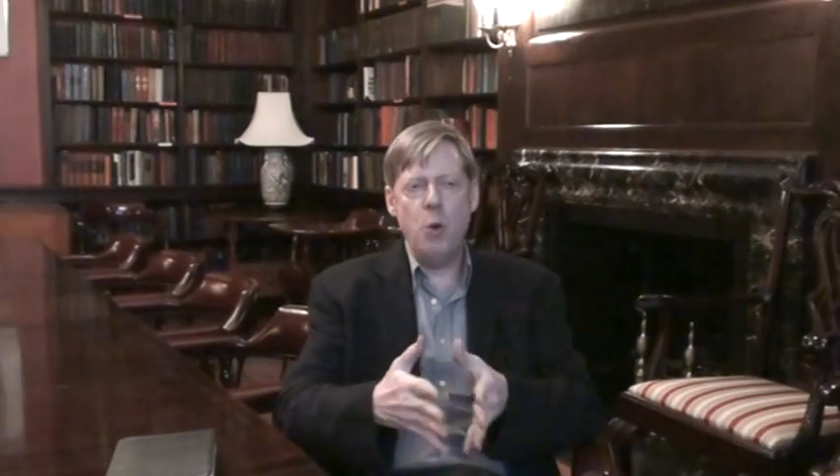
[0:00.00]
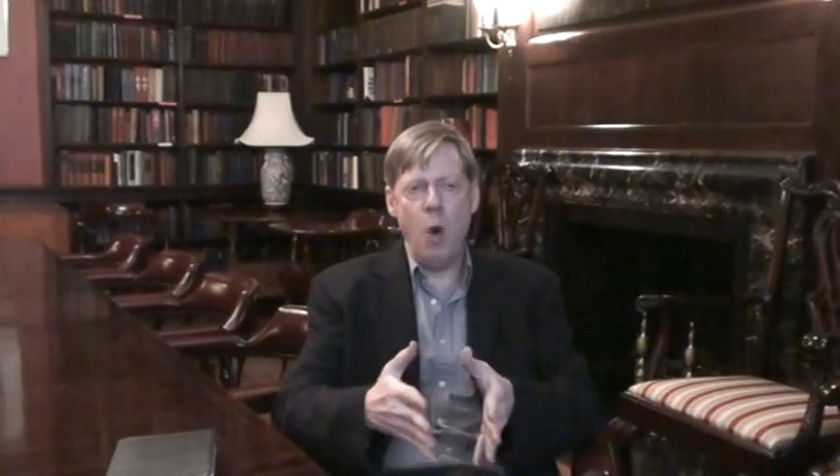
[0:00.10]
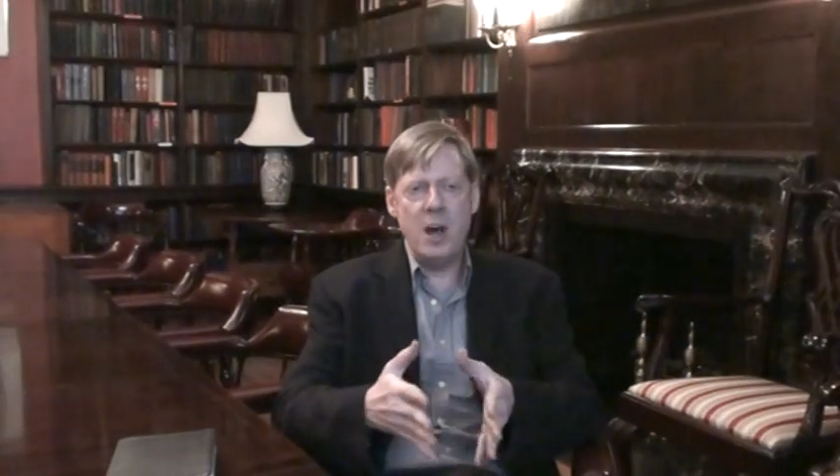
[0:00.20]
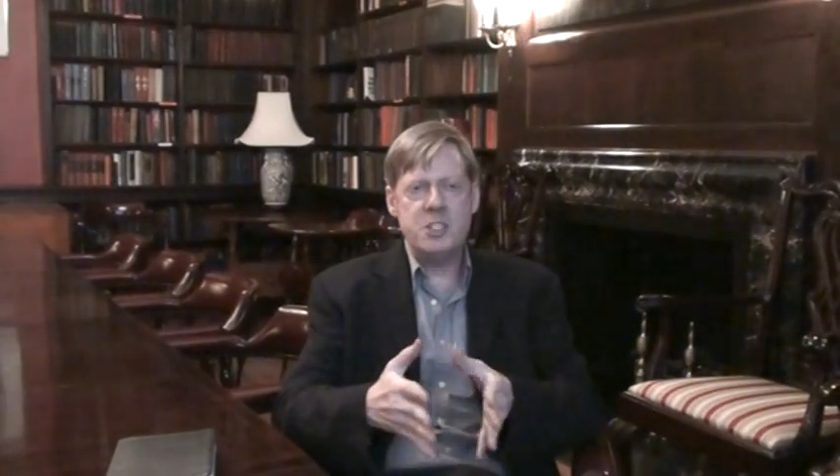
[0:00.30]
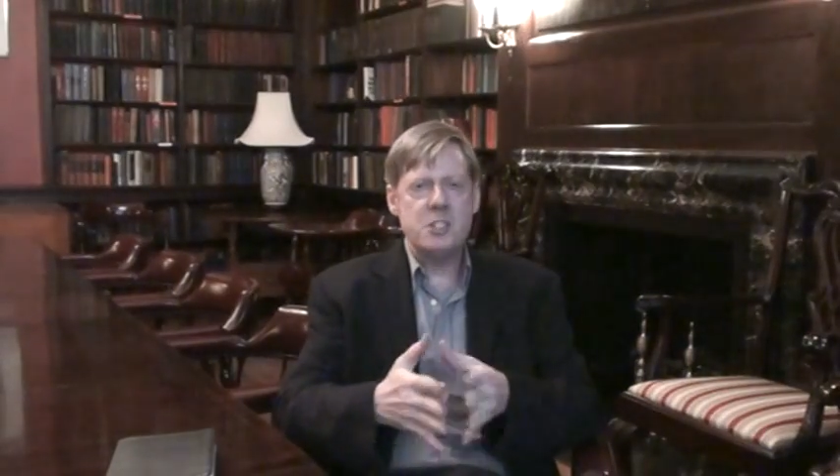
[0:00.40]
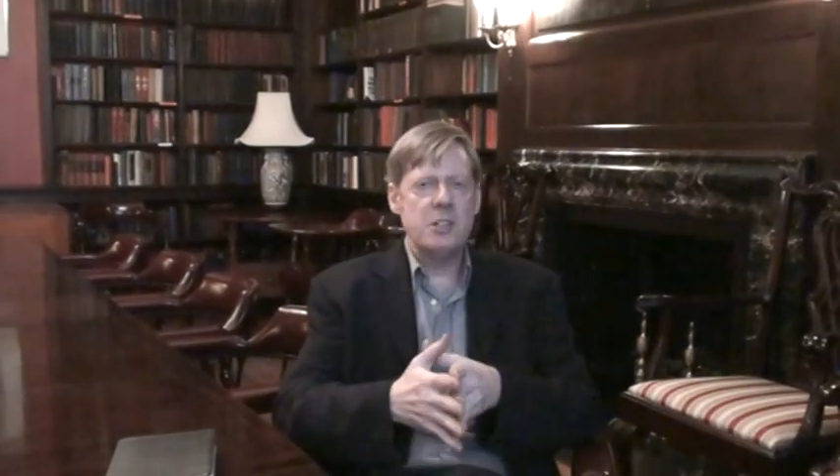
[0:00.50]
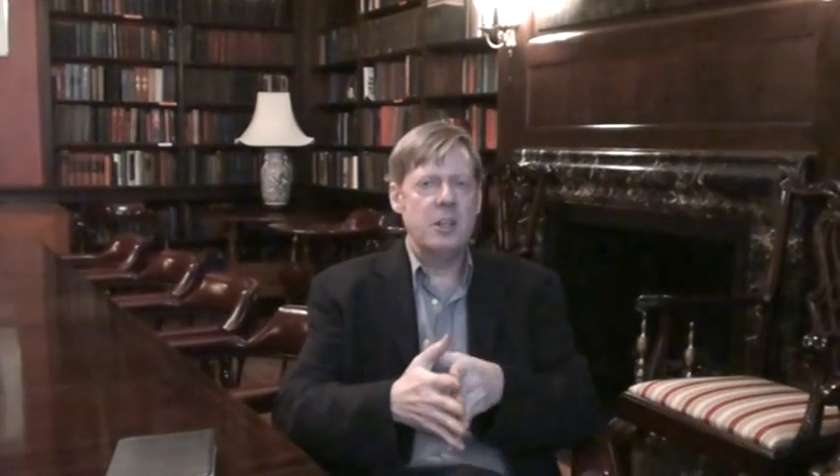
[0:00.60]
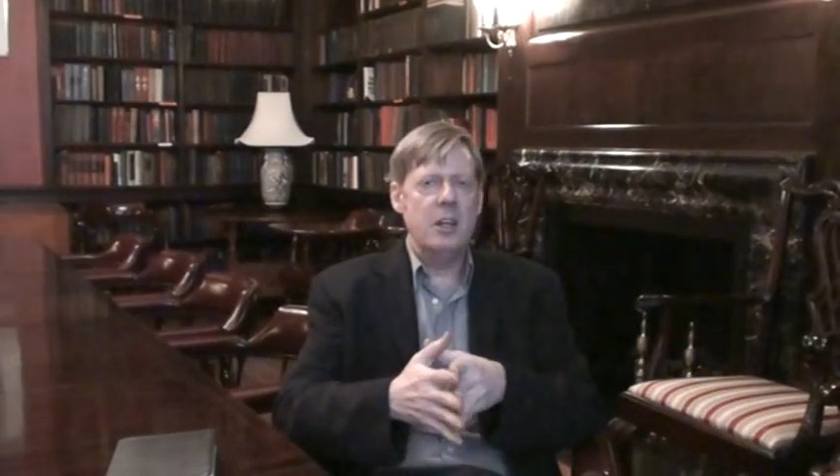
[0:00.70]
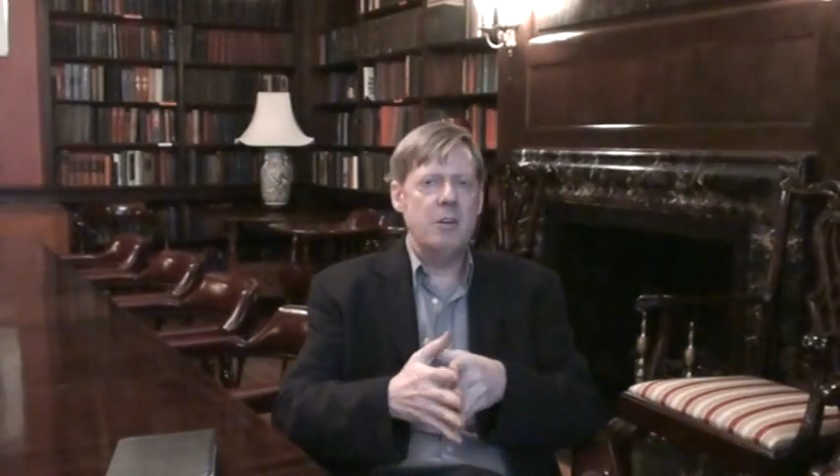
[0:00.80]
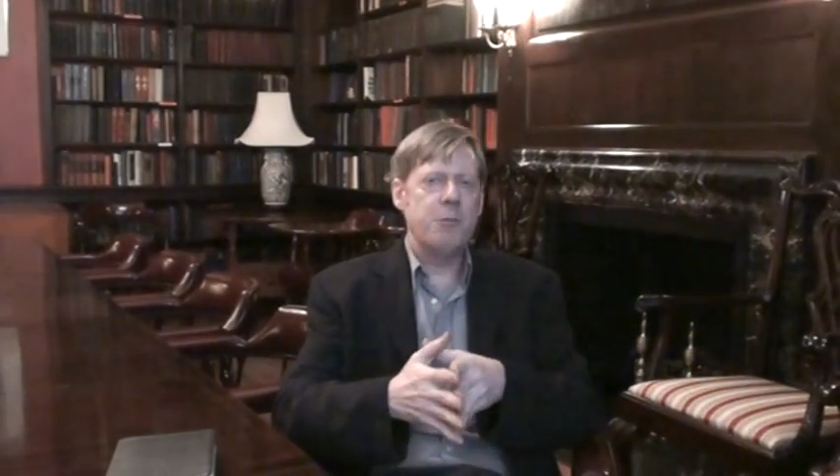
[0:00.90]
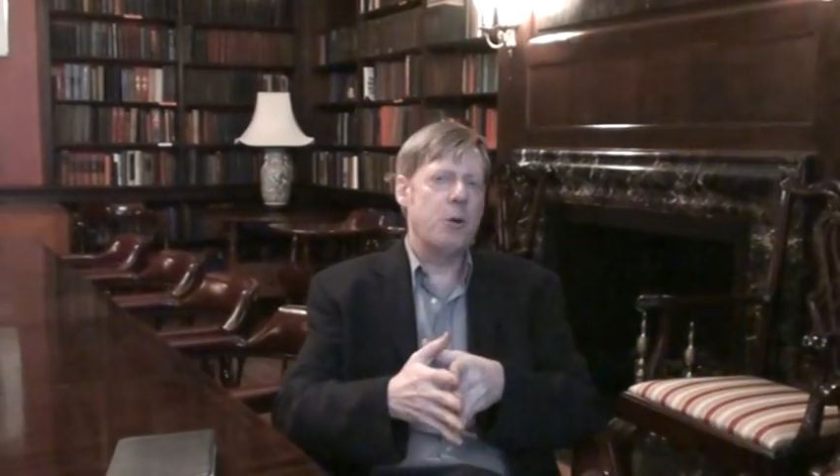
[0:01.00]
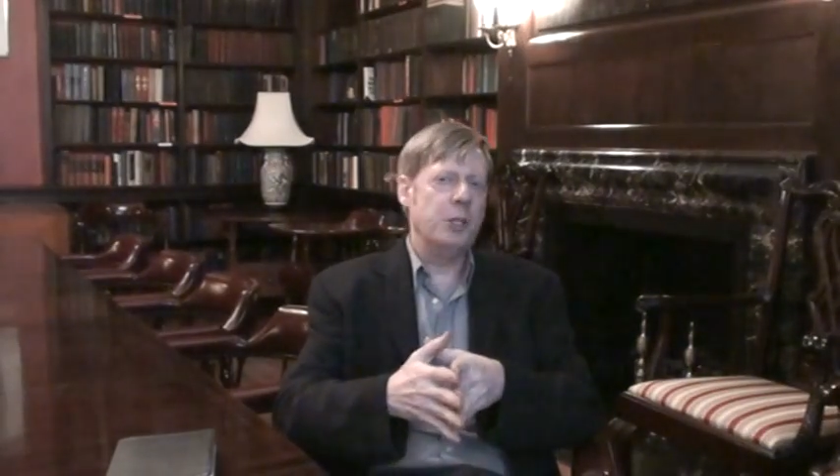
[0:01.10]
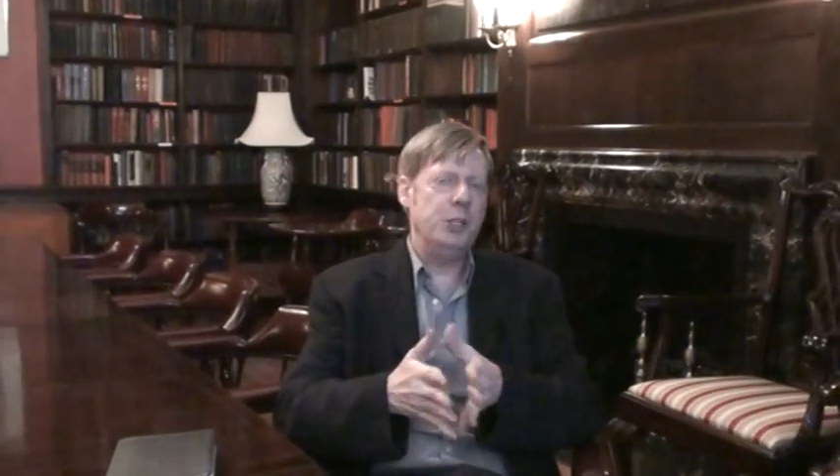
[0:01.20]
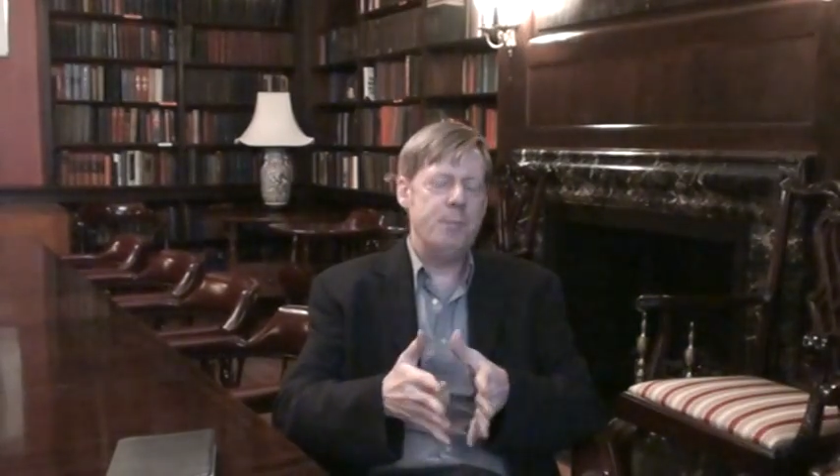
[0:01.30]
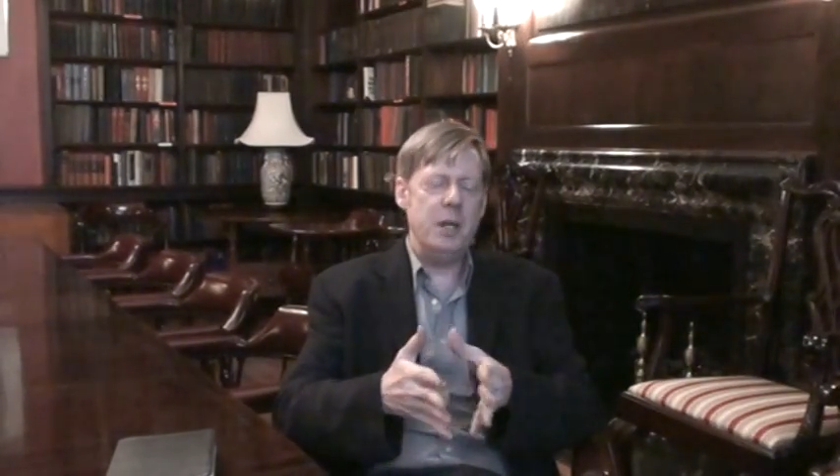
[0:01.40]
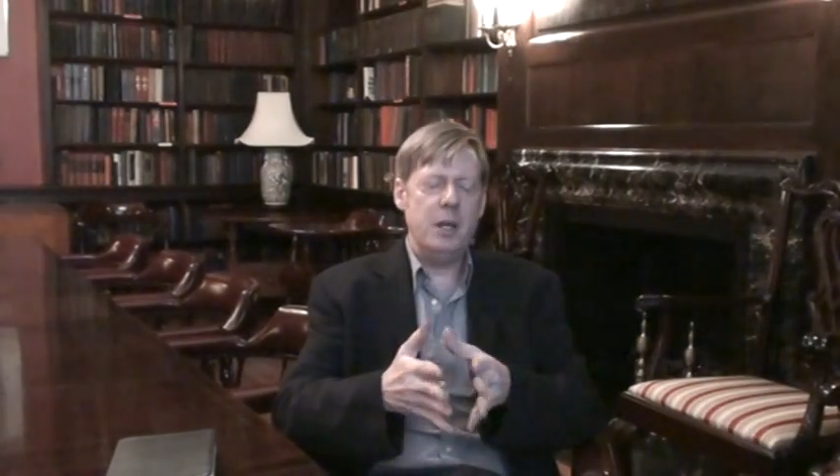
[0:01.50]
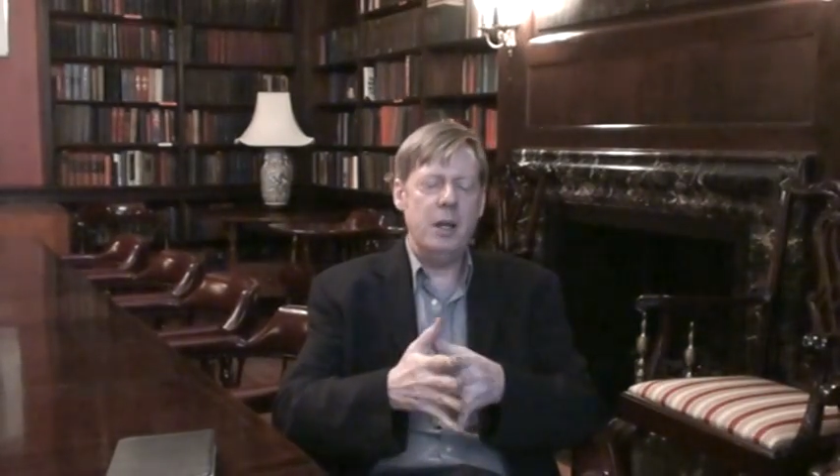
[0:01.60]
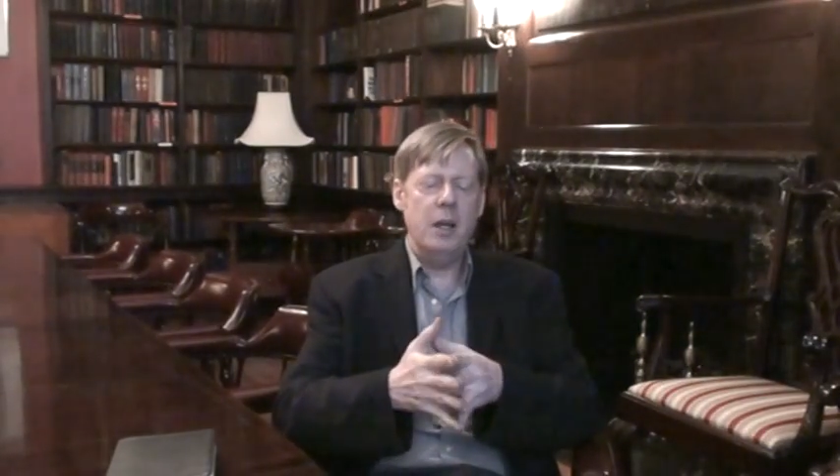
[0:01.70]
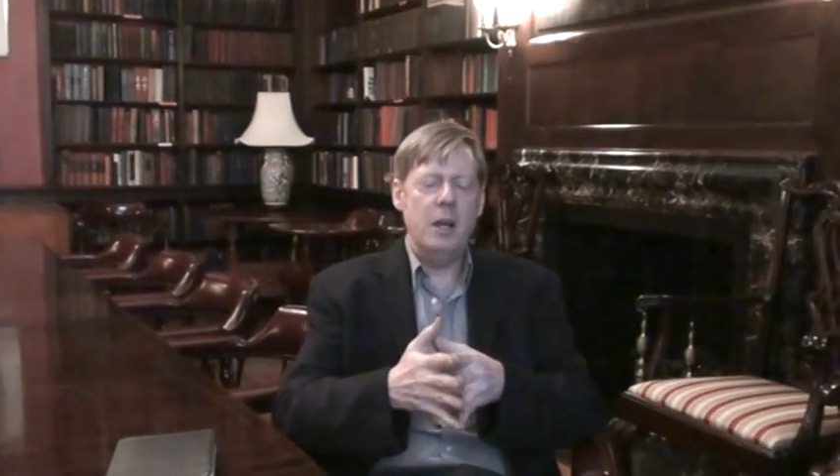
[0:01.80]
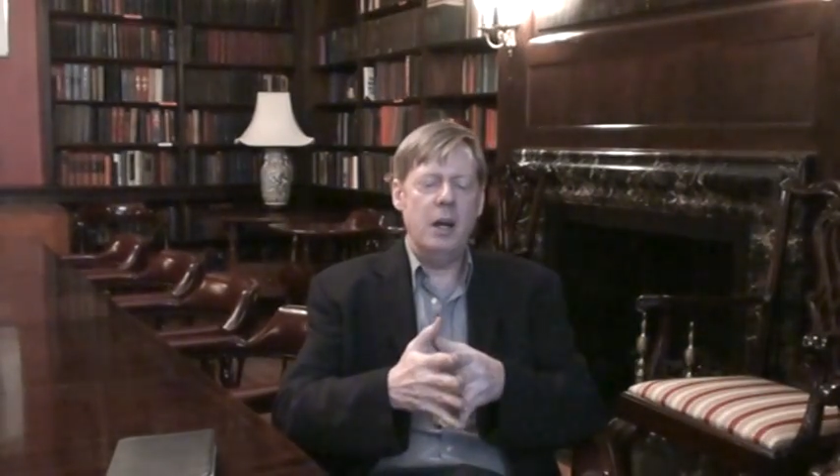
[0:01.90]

cost for shipping